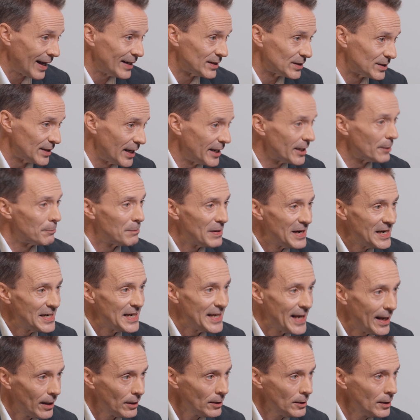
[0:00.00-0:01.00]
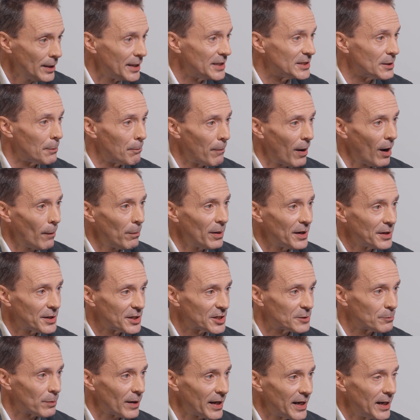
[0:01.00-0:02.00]
as said, a PDL is a public
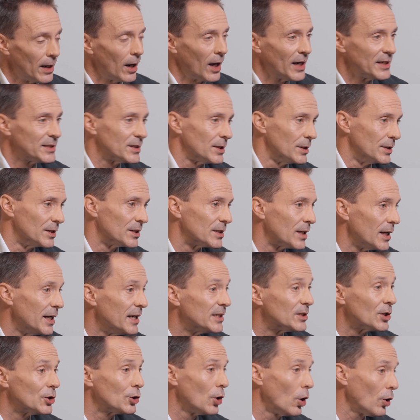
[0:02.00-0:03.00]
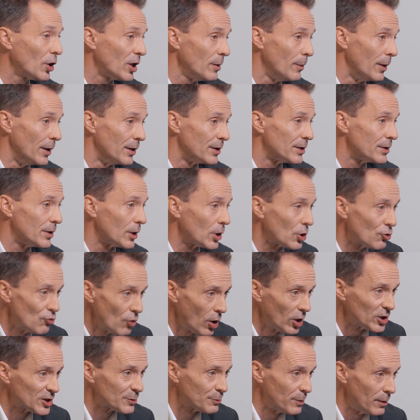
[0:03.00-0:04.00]
display license. It's a document that
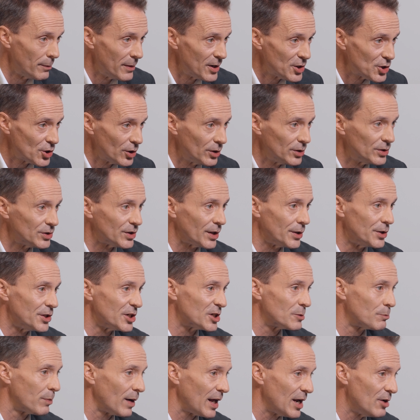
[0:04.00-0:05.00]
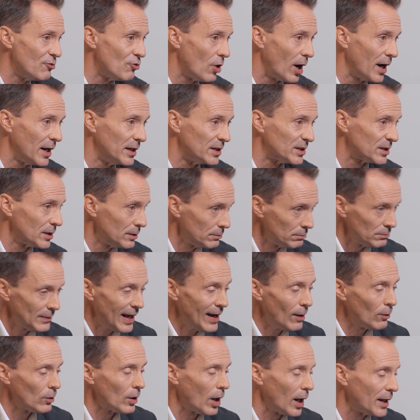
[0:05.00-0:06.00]
grants permissions and display rights and
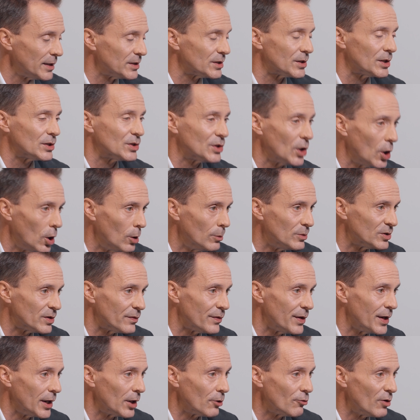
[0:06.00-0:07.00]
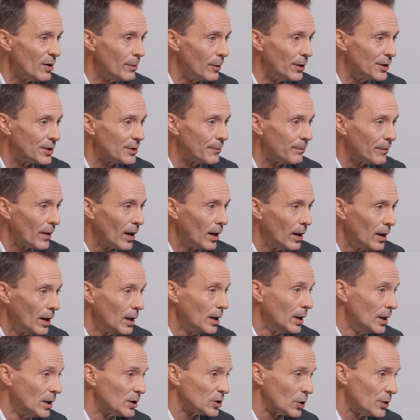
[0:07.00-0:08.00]
outlines the terms of the agreement.
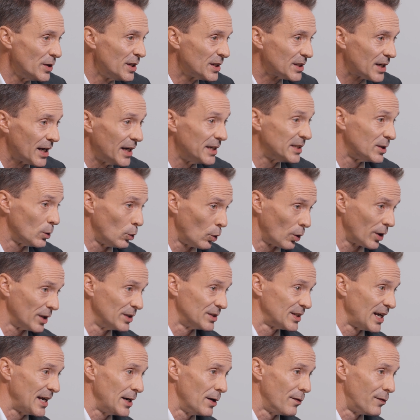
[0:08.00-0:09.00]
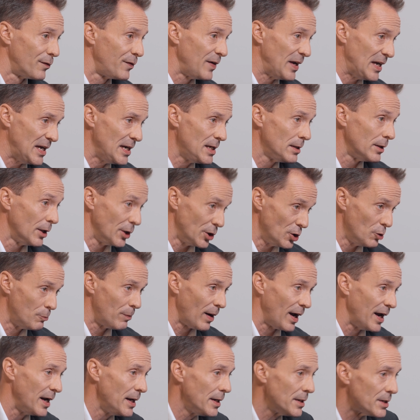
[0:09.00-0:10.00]
So in this case, it will contain a fee that you
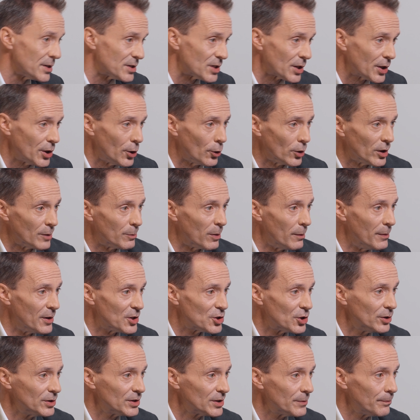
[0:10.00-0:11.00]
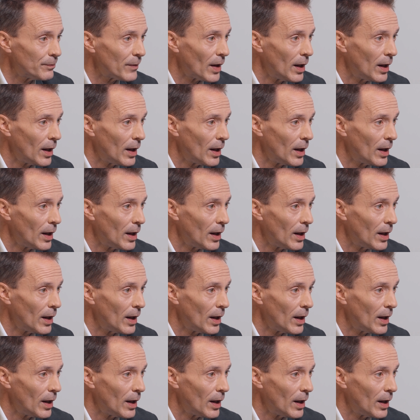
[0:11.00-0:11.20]
pay to secure the permissions.